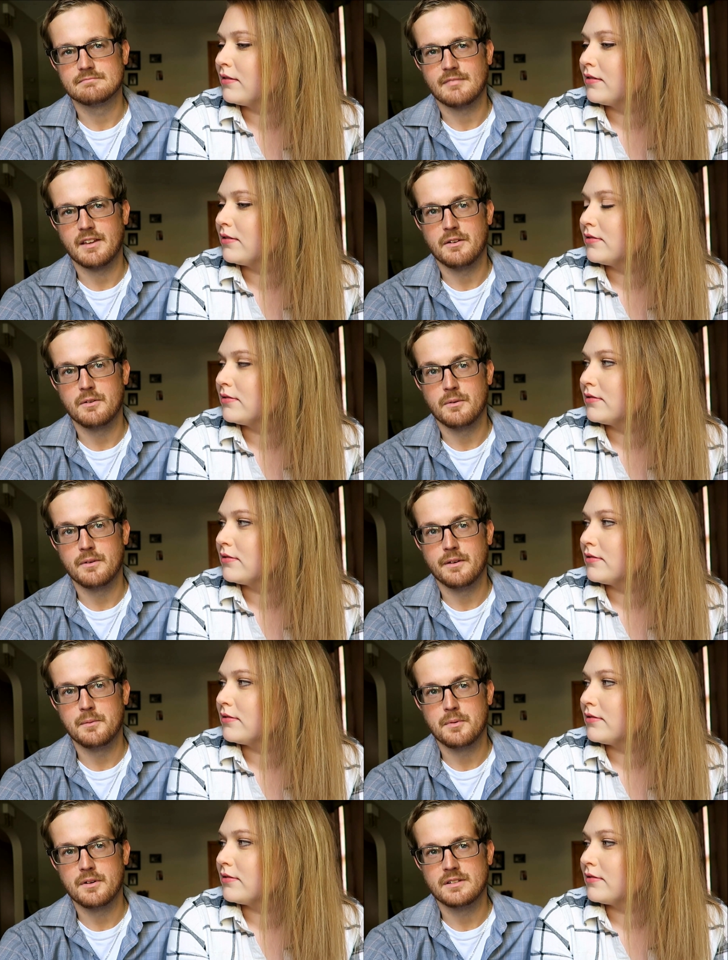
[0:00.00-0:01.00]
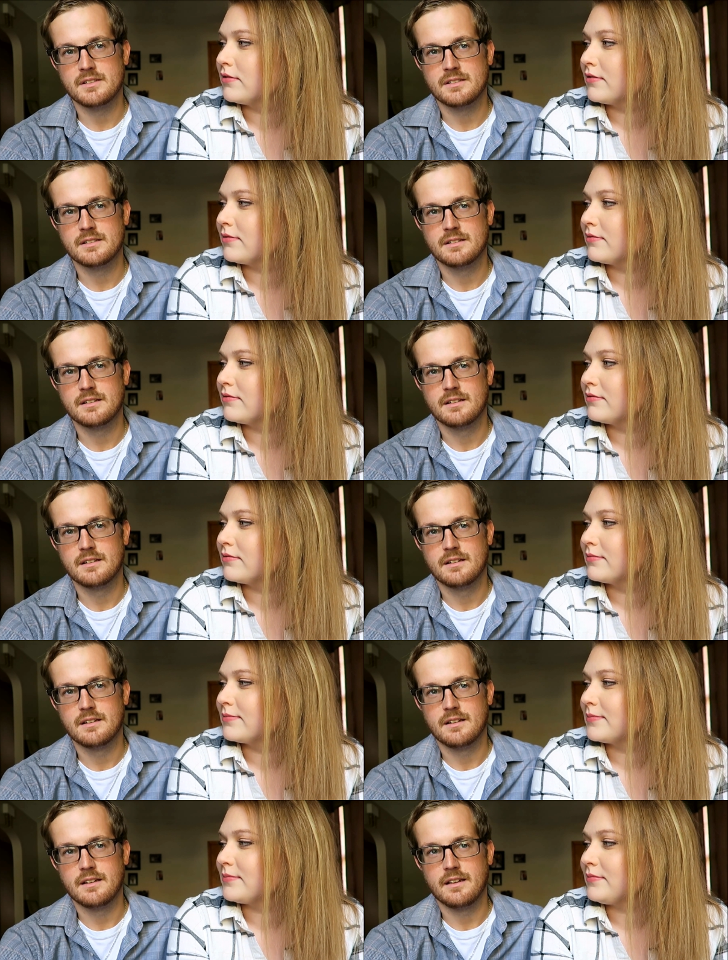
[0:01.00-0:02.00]
Speaker 1: That you were really pretty.
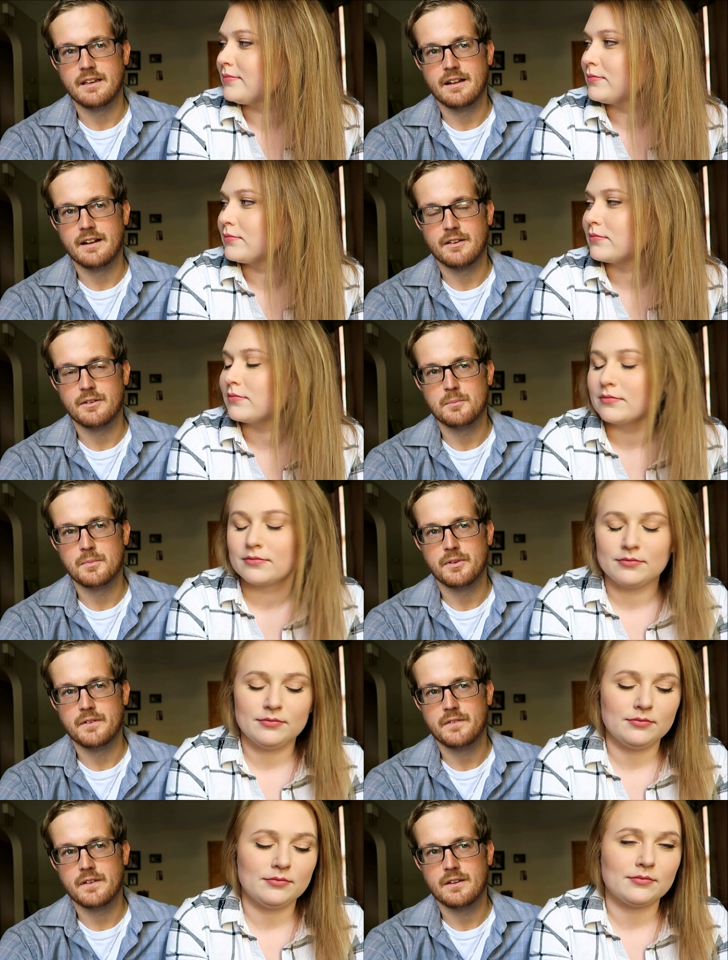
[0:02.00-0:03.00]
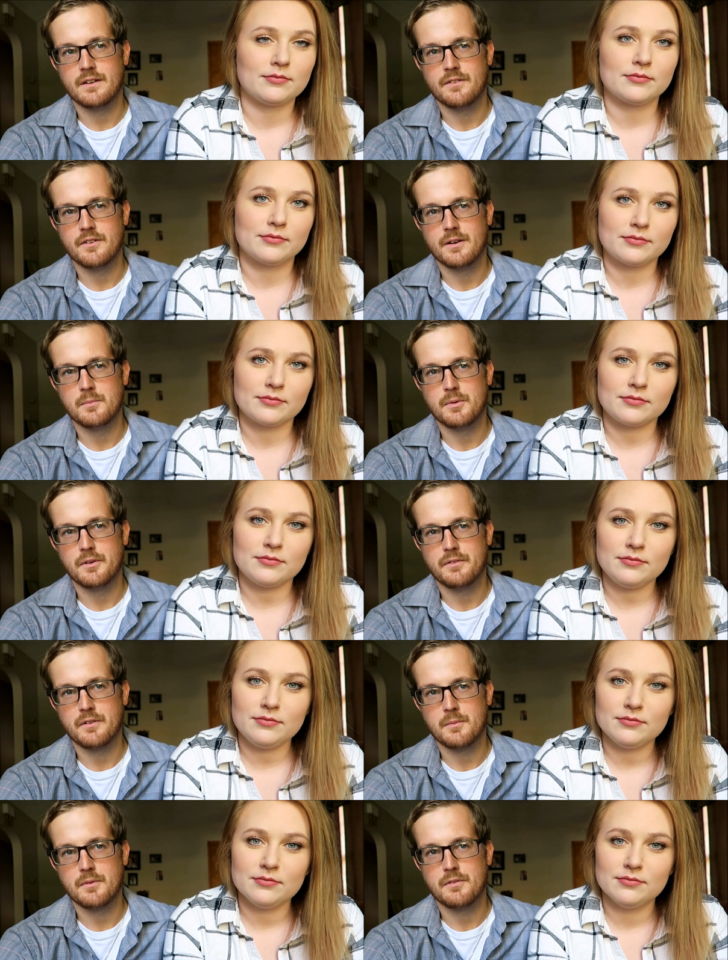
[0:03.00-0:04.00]
And I couldn't believe that you never had a
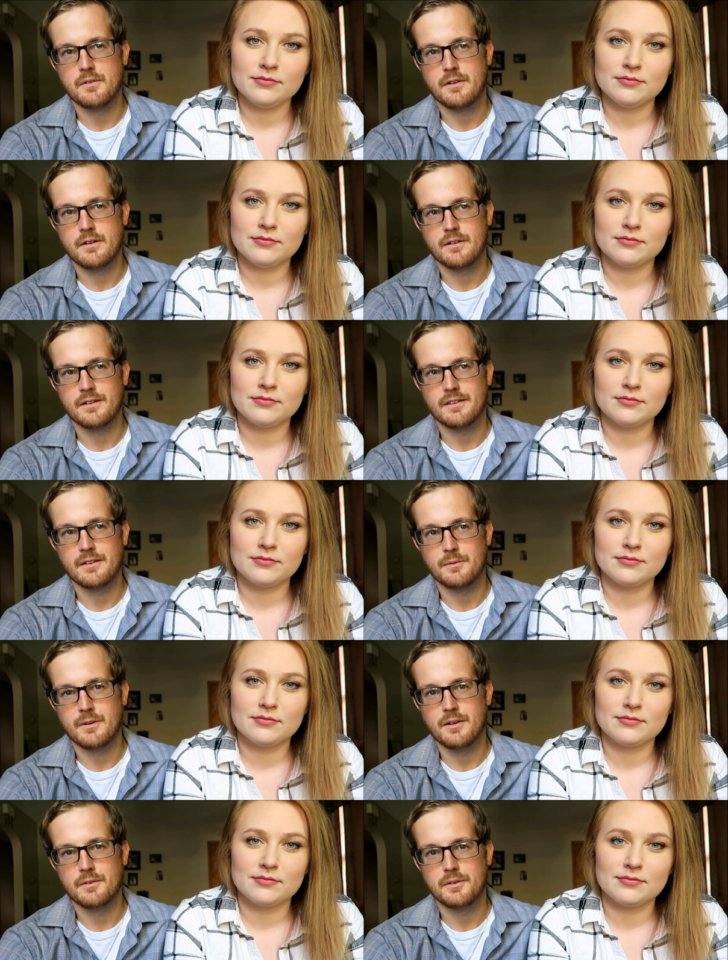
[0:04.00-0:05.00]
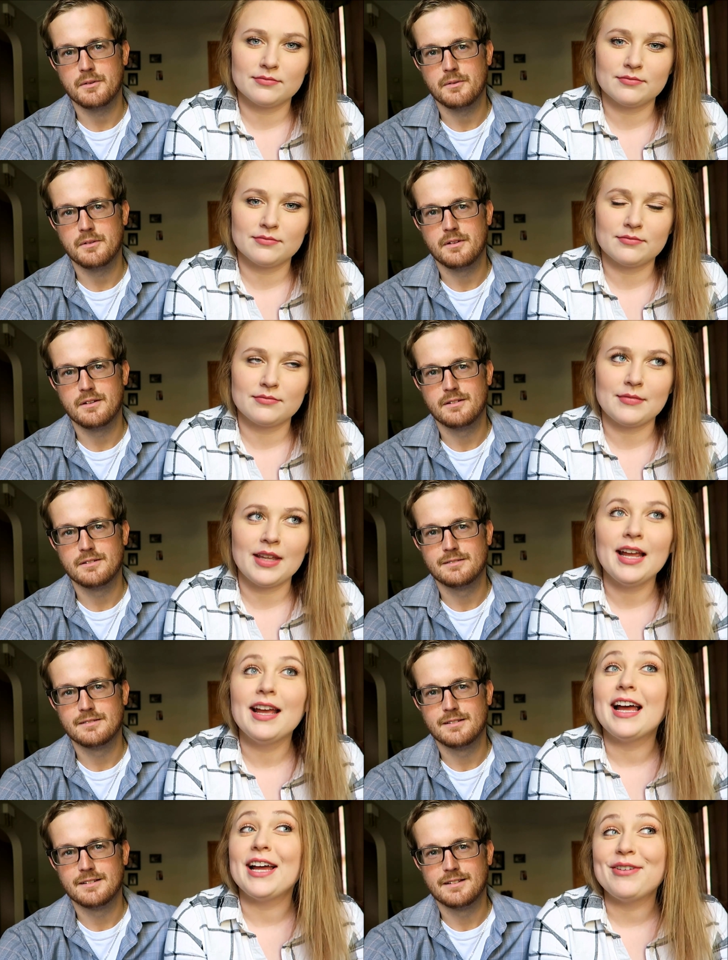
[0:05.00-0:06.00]
boyfriend before. Because that's what I was told.
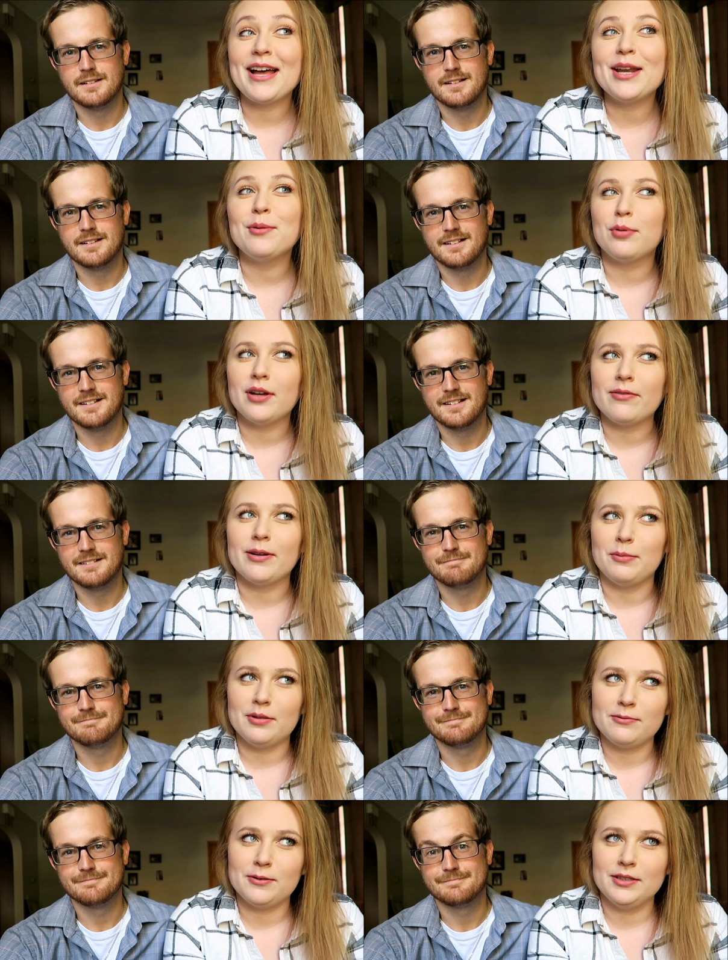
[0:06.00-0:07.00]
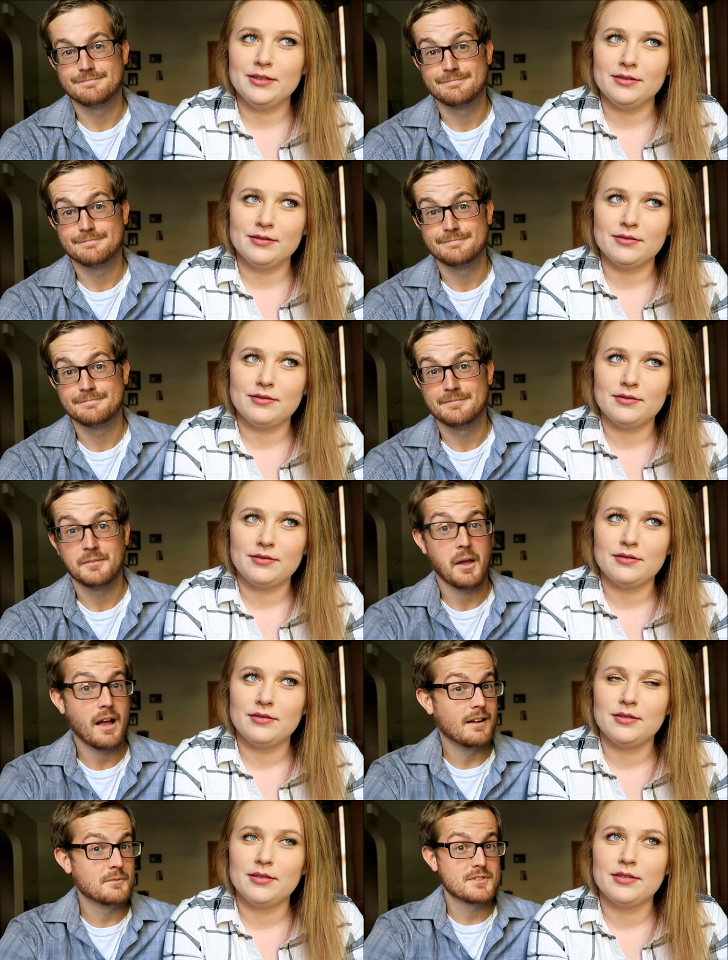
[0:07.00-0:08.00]
Speaker 2: I've had a boyfriend before.
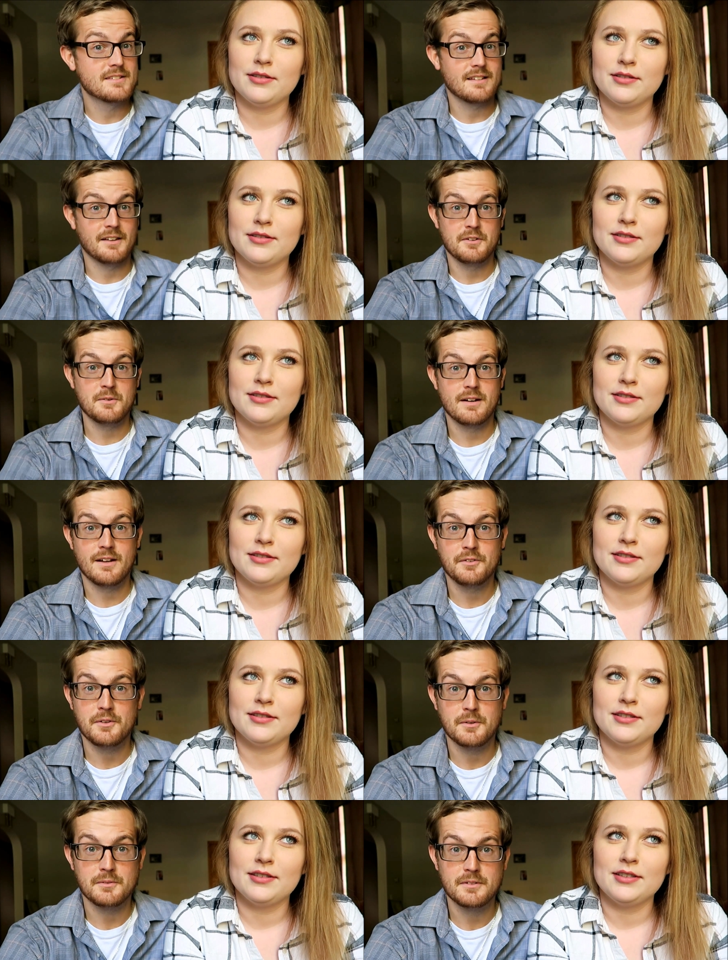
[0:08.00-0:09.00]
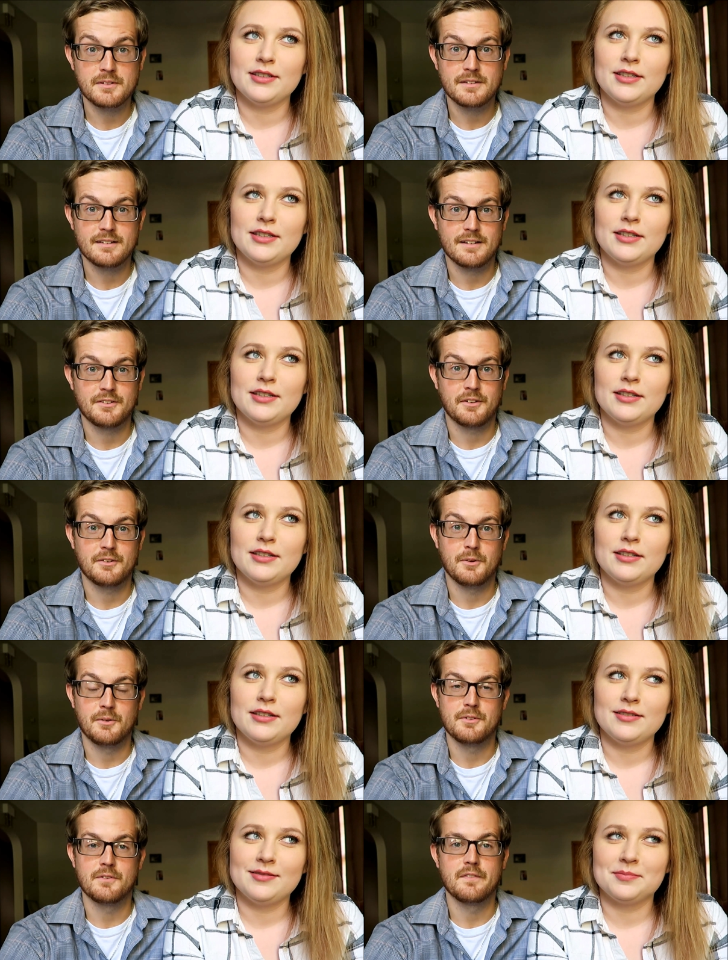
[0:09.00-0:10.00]
Speaker 1: I'm just telling you what I was told. I was
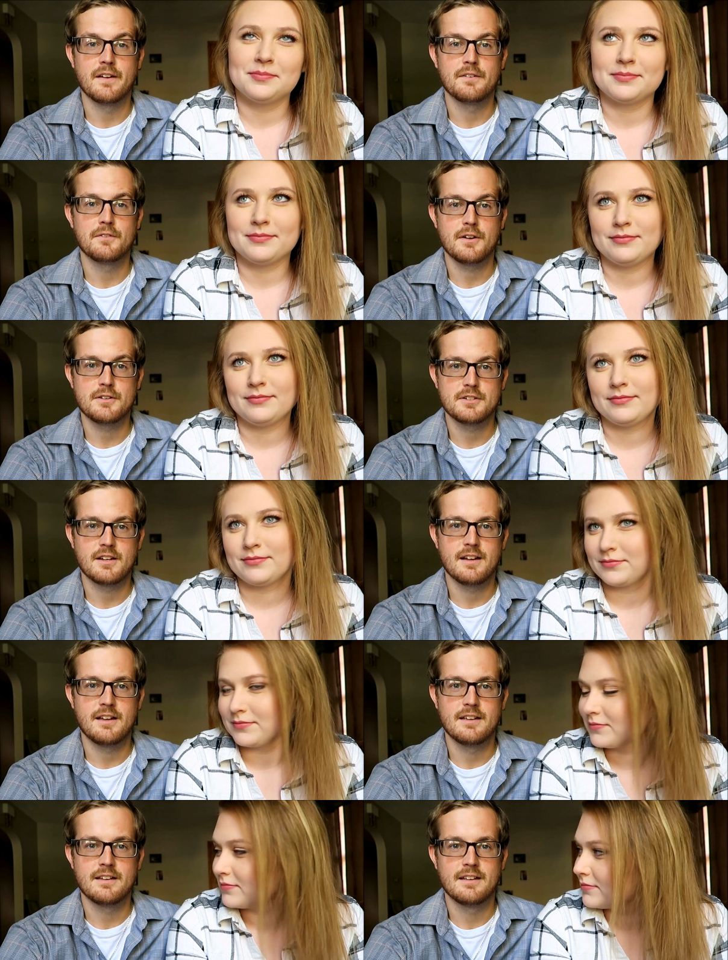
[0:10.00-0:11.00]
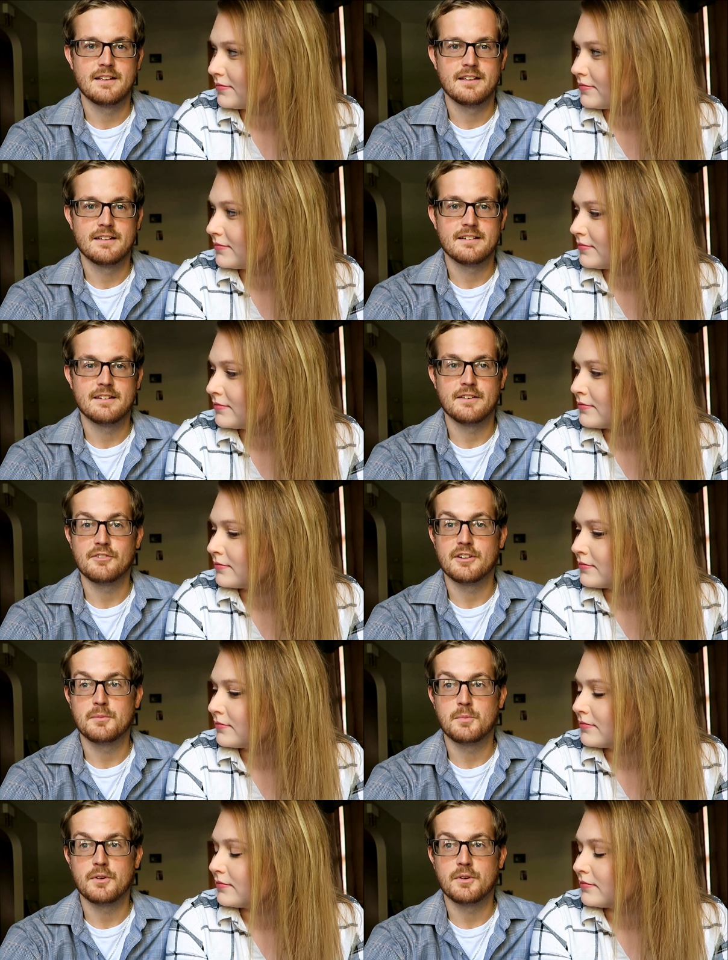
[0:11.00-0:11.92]
told you're very, very shy. Never had a